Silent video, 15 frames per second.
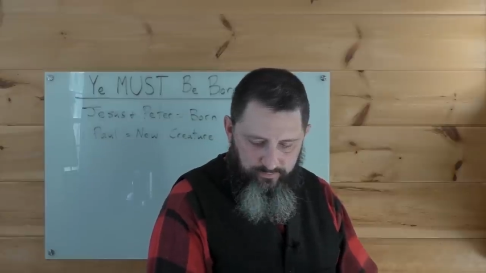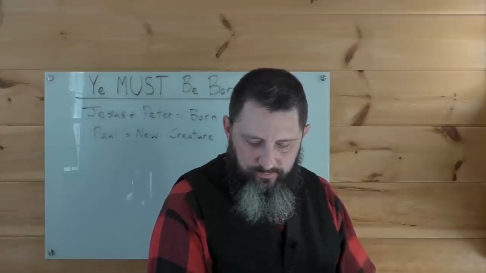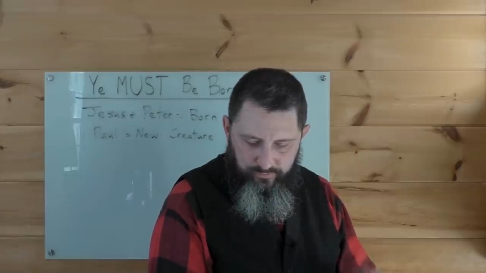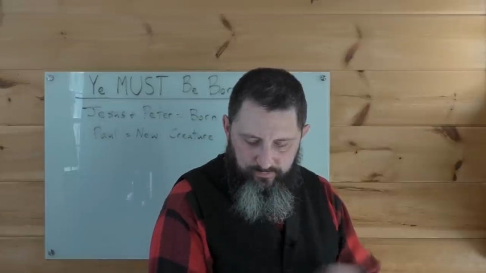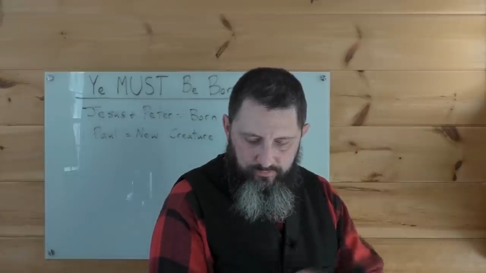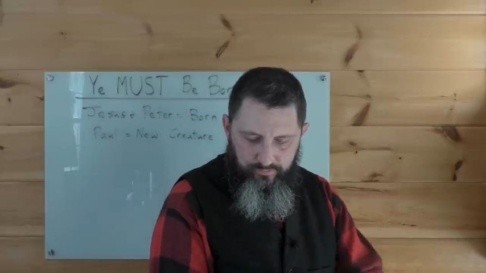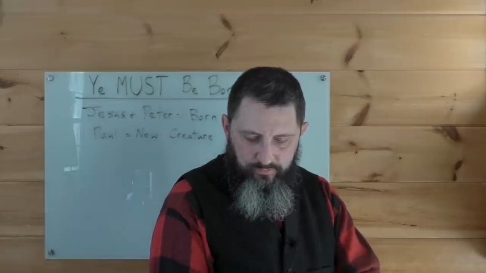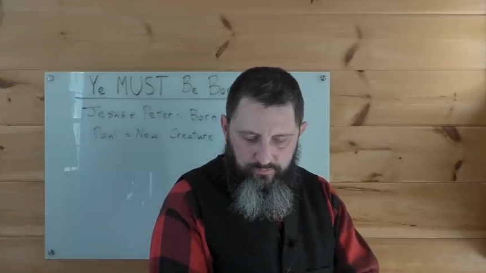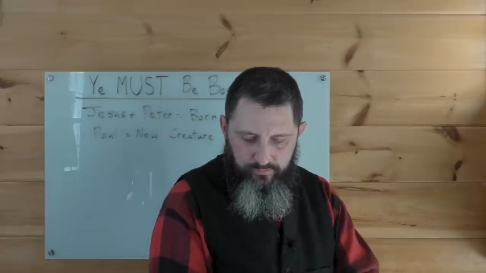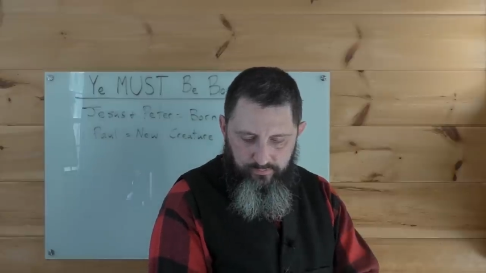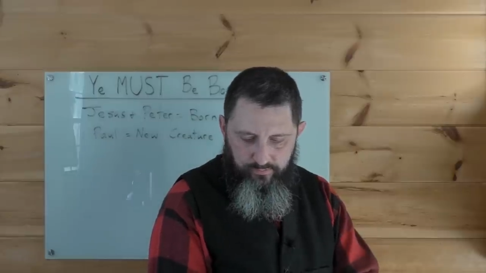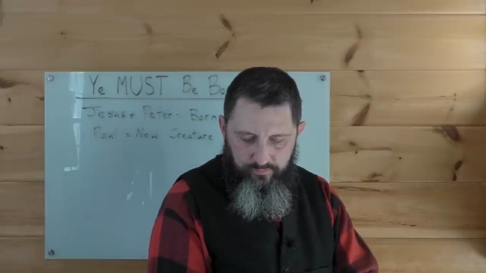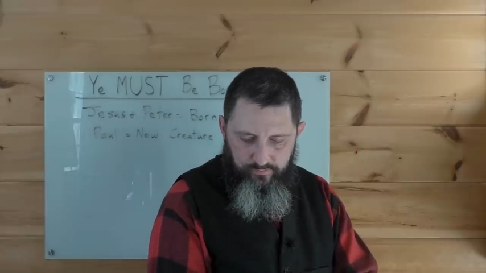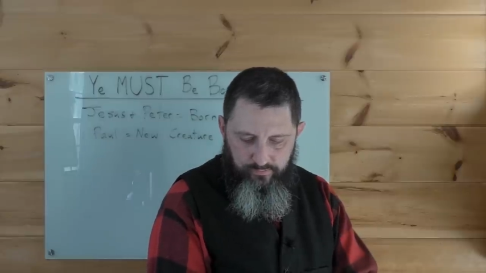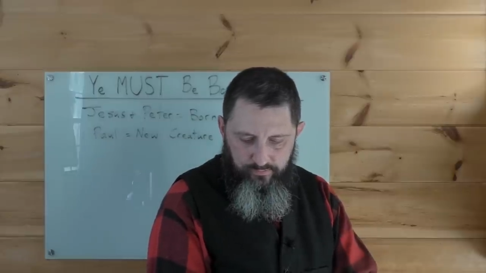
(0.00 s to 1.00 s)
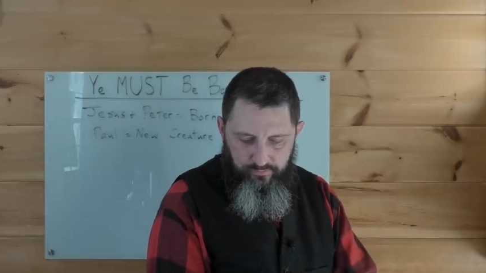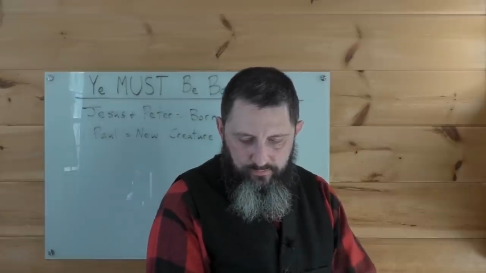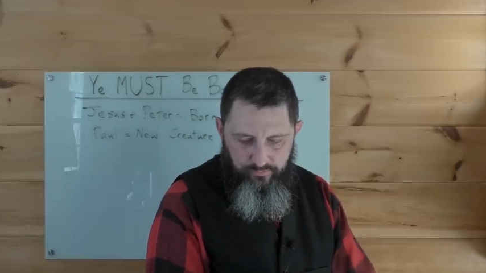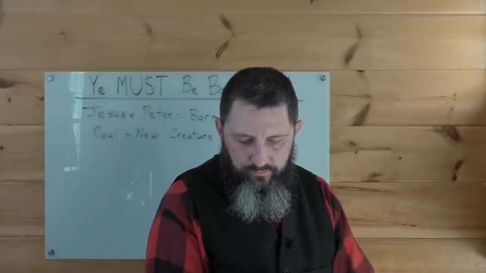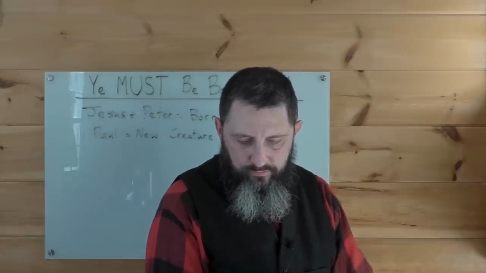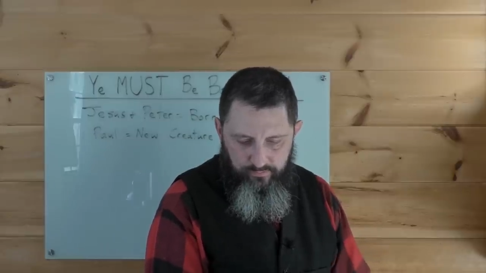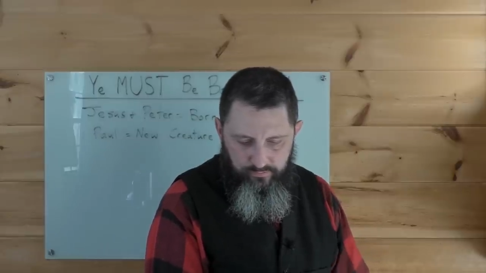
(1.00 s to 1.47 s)

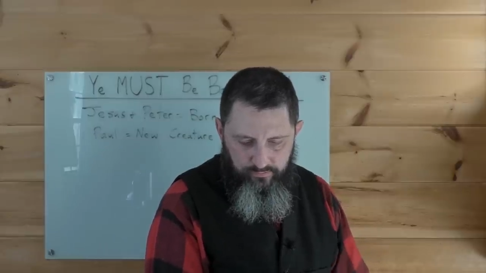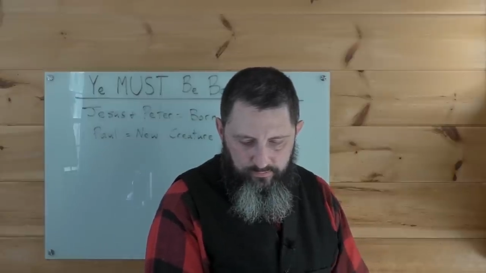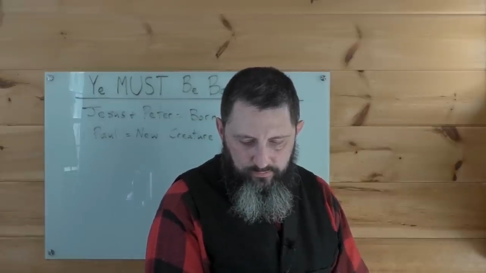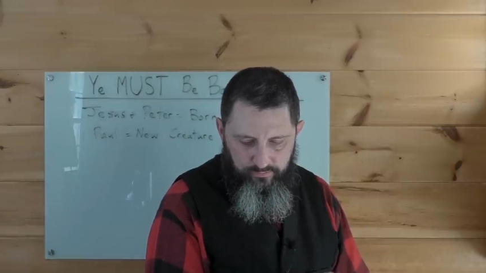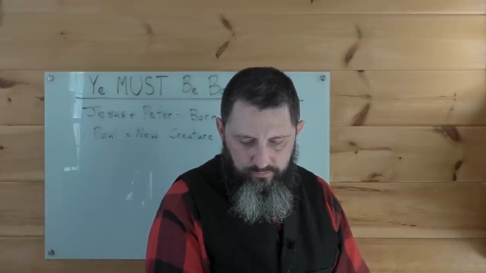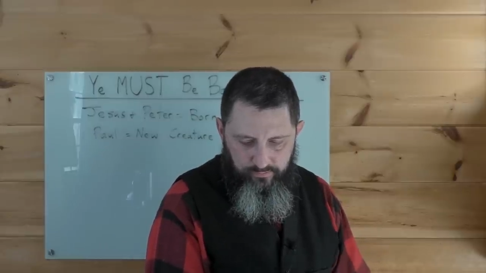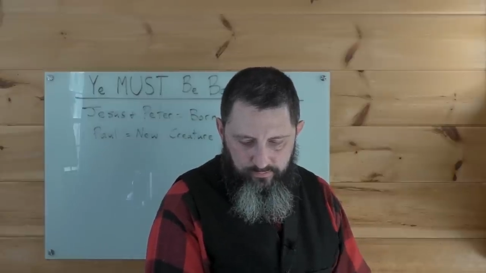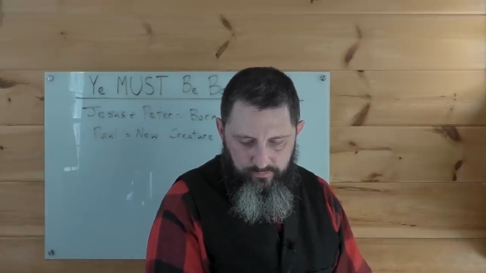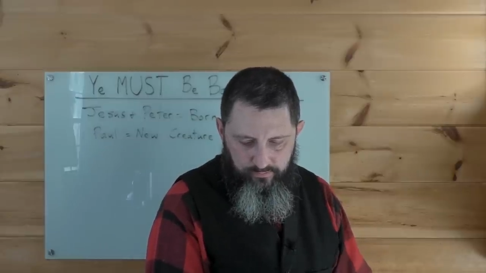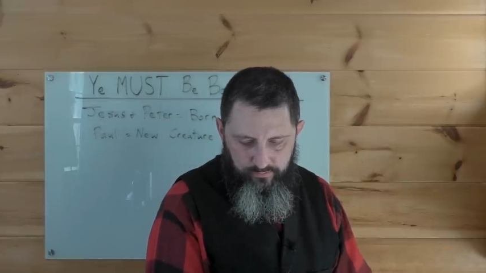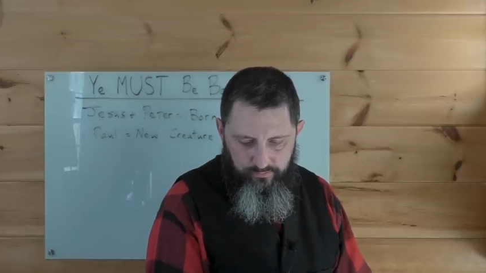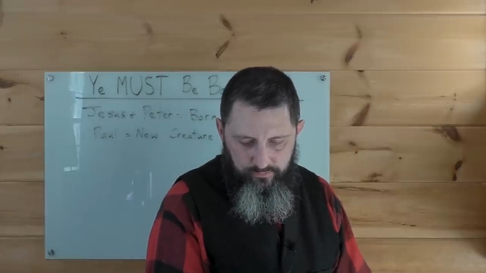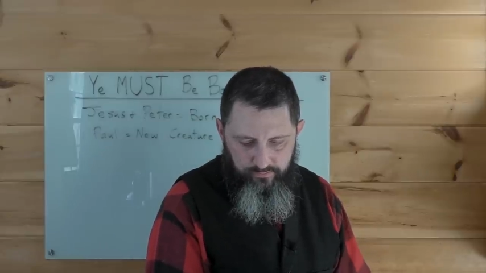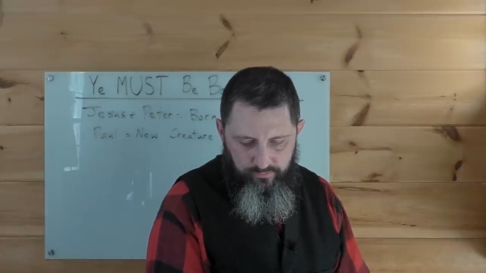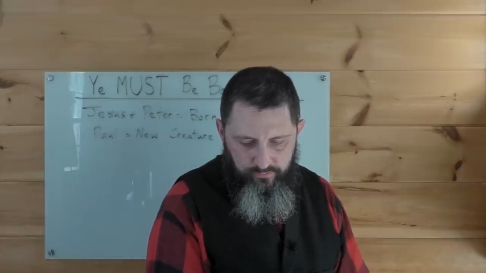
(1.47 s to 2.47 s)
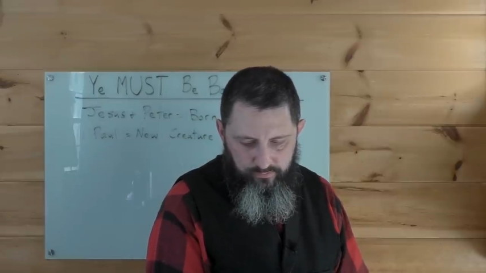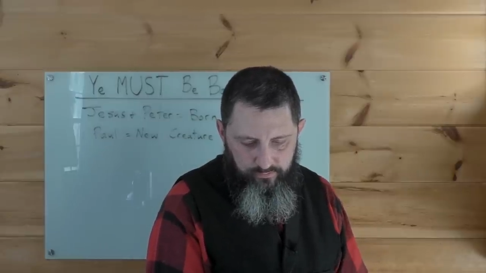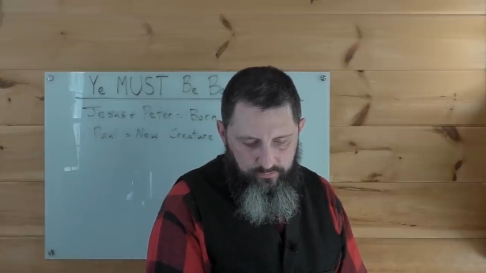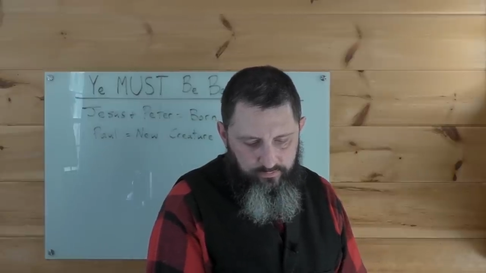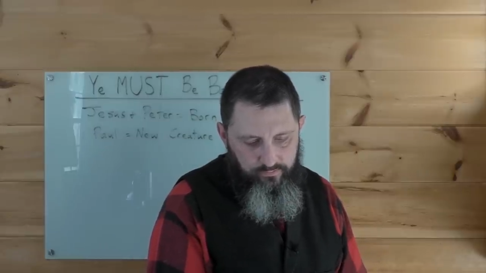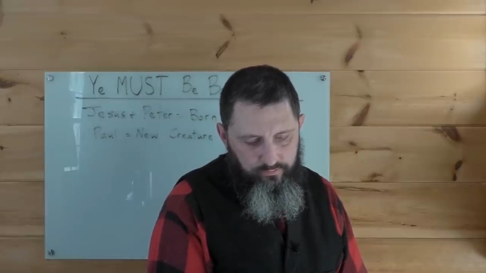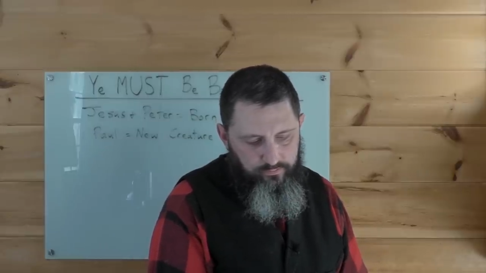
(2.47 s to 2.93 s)

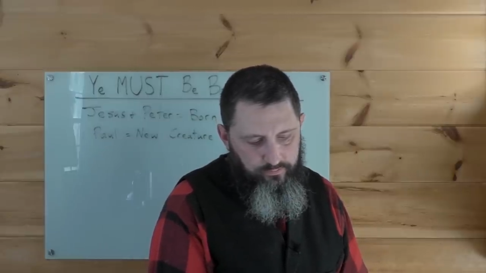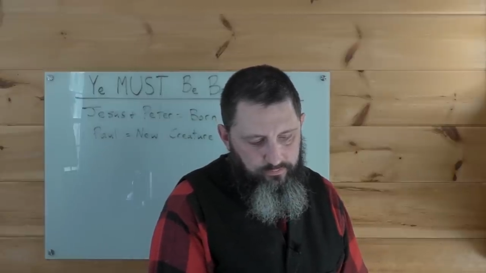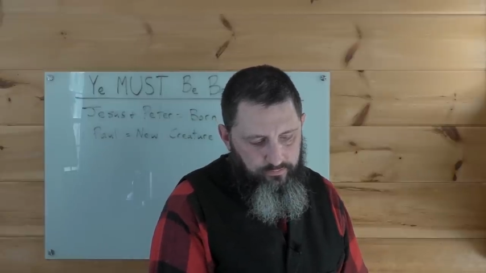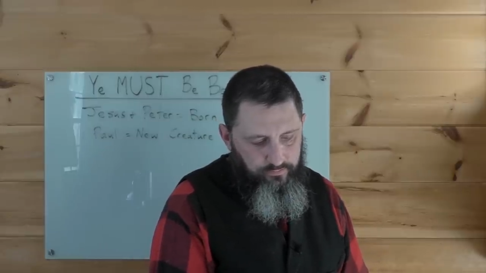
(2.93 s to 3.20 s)
No one is speaking in this clip.